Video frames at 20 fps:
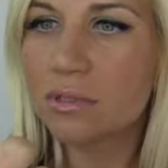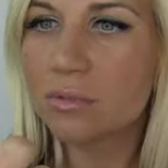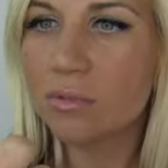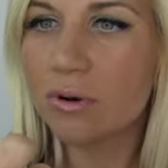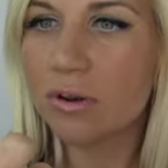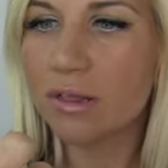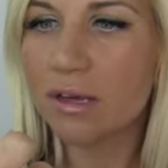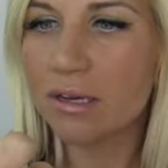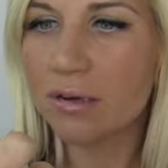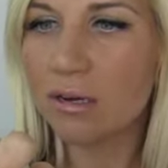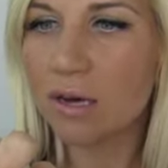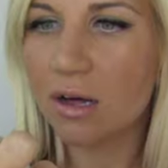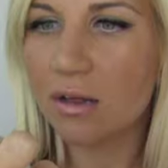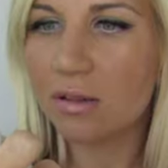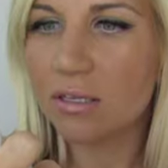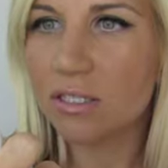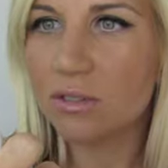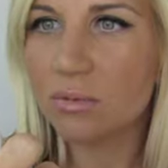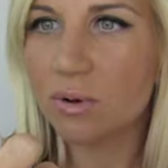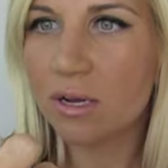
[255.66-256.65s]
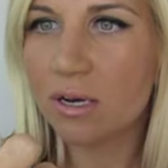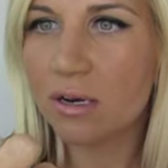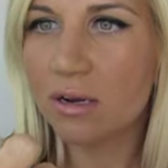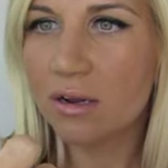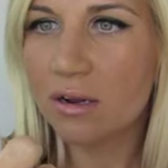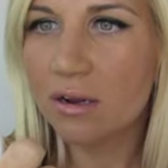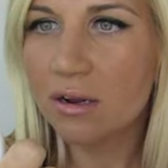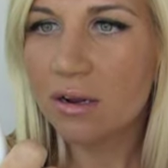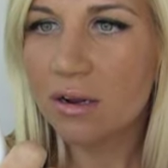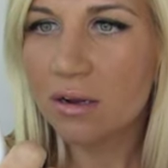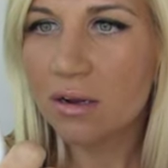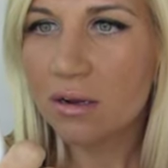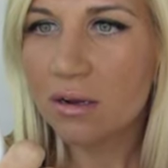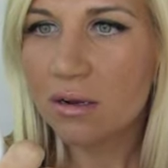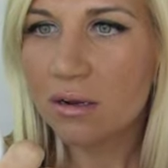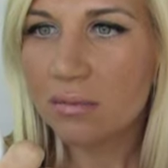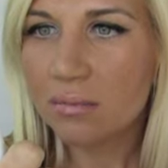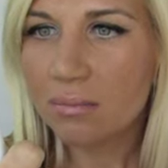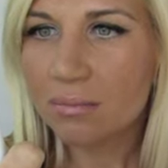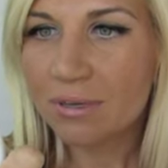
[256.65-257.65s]
what do they call this one?
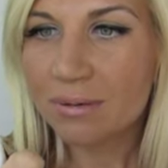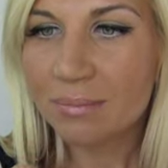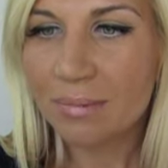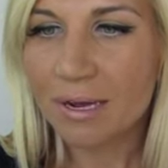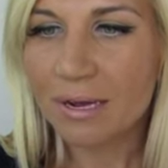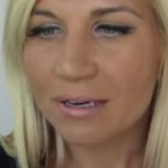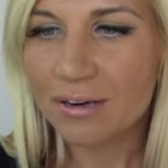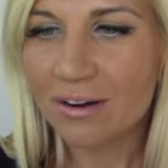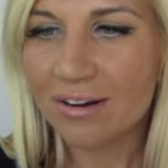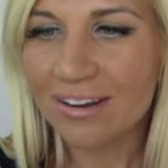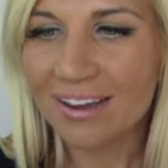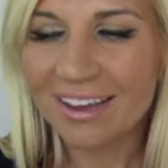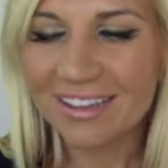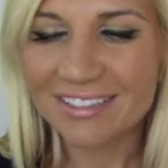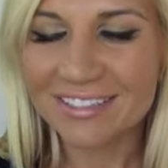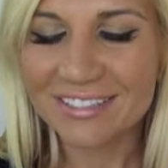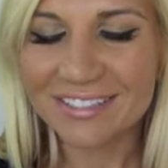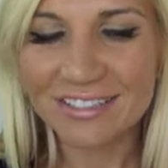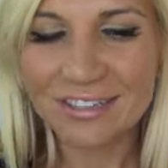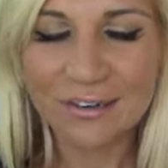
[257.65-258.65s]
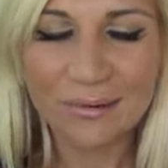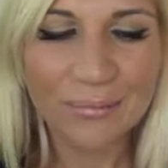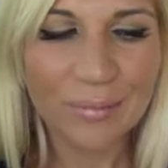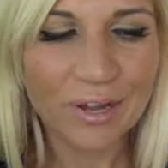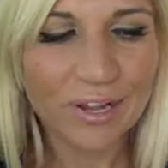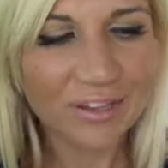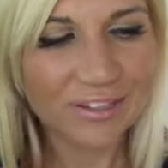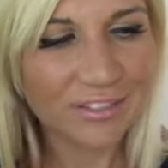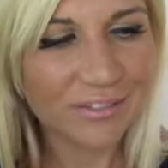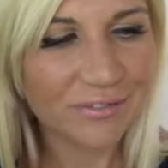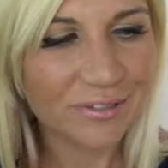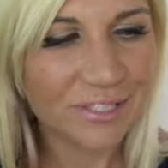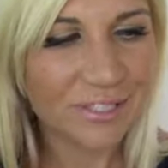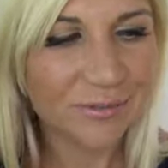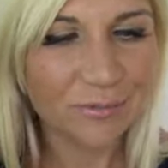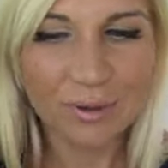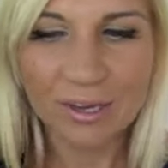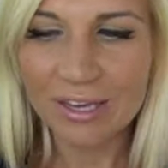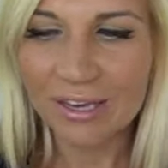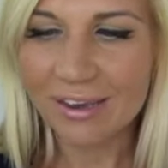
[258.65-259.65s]
My dog has his little ball, so he's
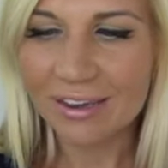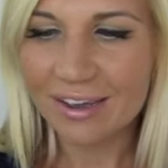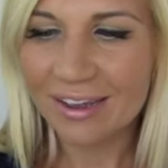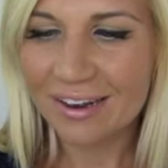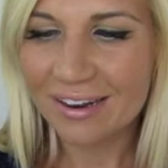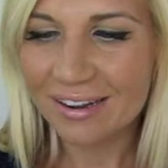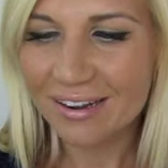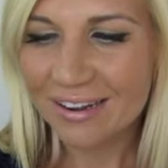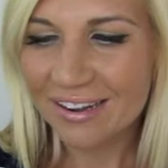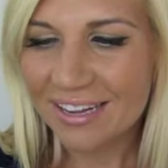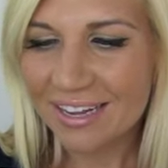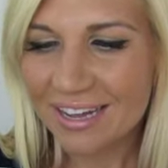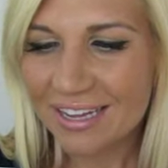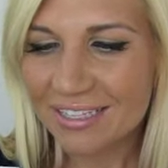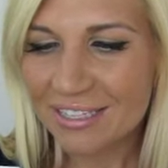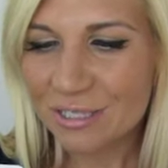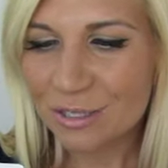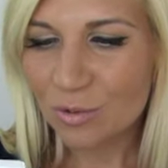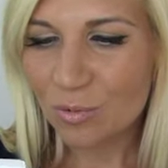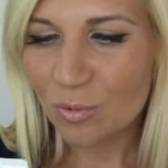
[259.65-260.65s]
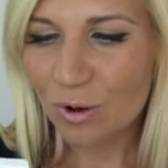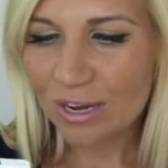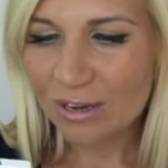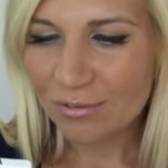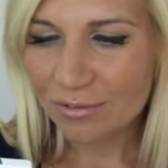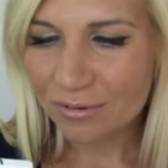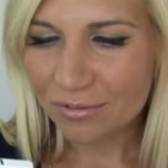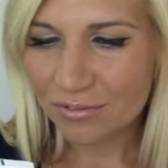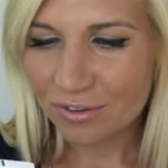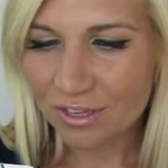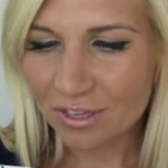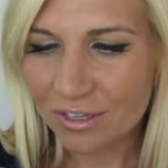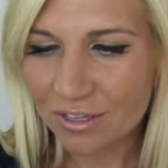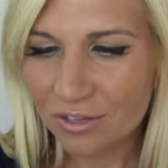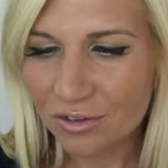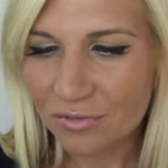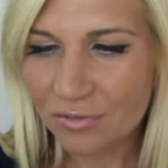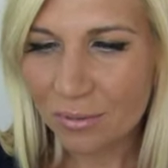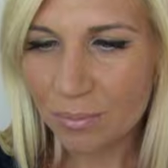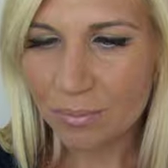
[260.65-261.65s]
squeaking it. It's the White Reveal
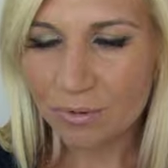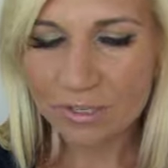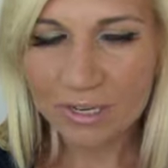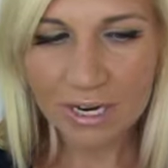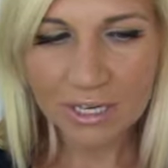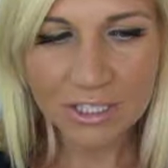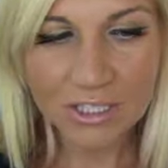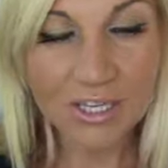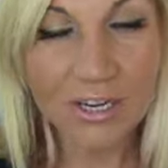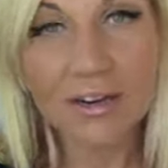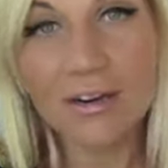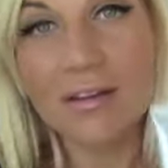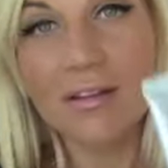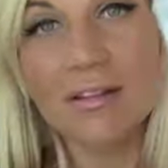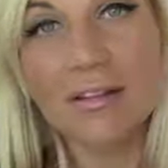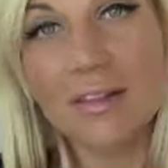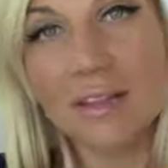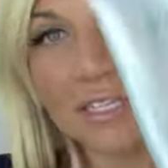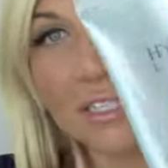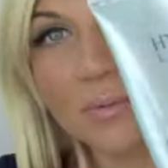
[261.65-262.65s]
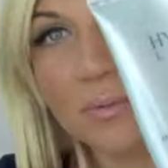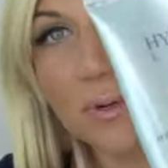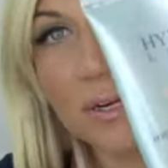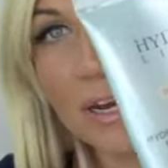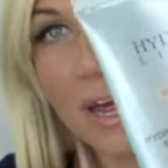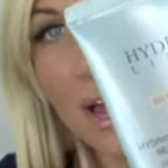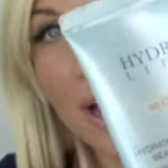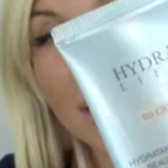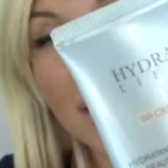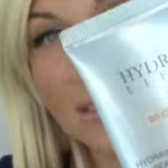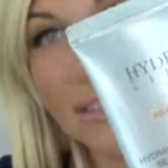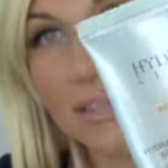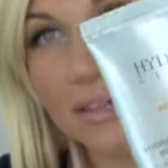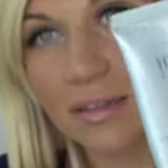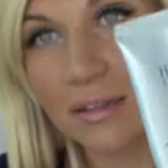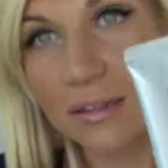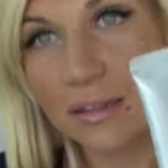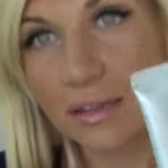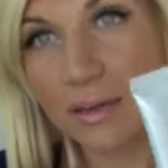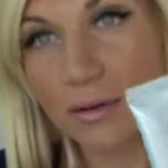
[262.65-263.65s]
UV Protection. This one has a
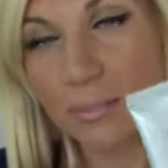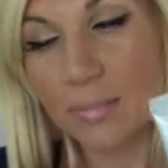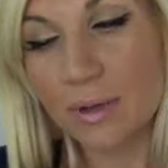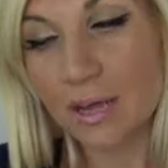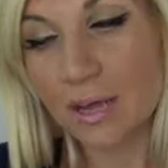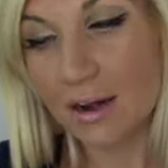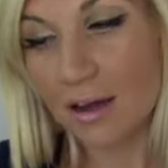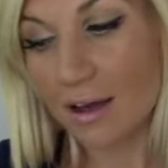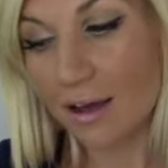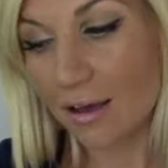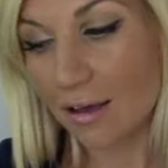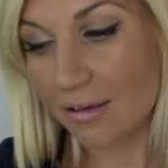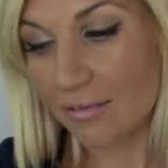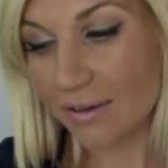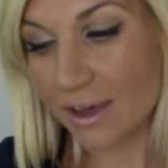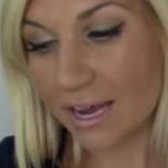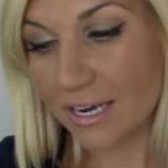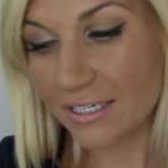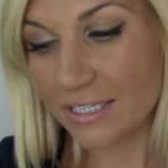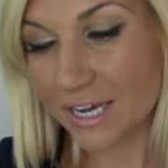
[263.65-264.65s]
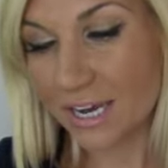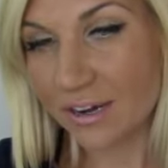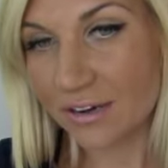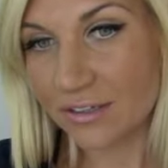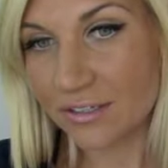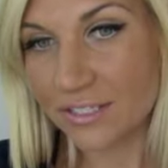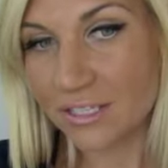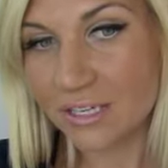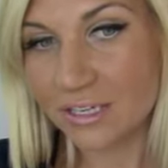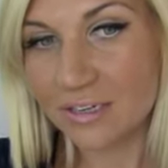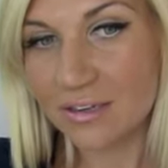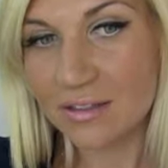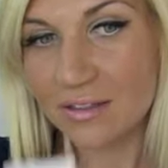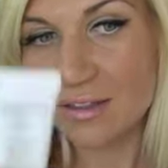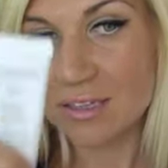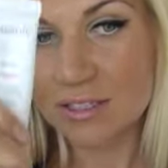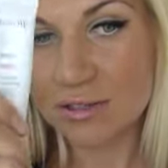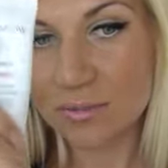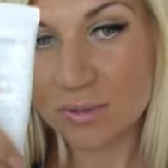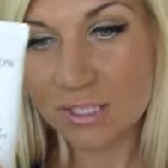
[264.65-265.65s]
little bit of a tanner tint.
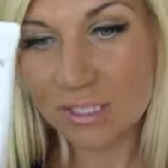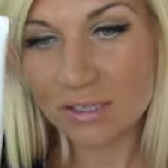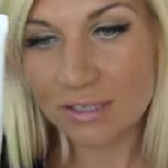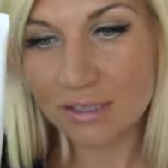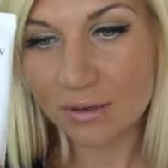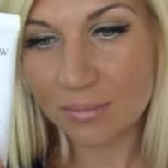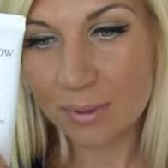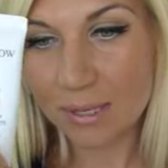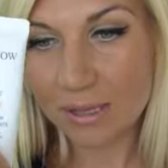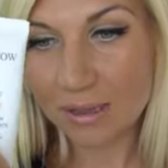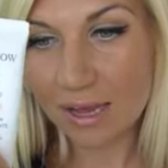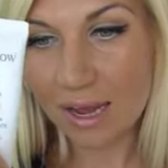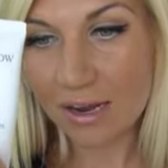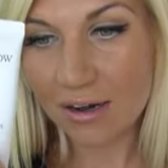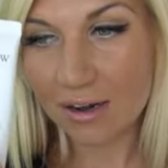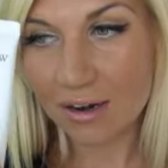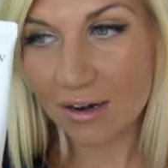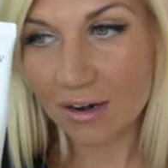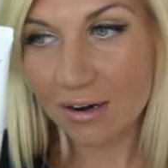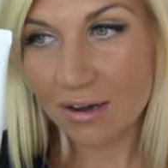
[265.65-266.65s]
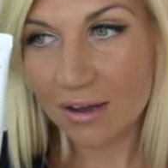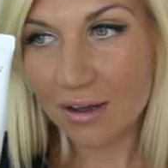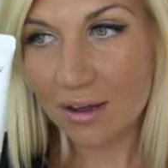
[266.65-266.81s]
This one's a little bit lighter.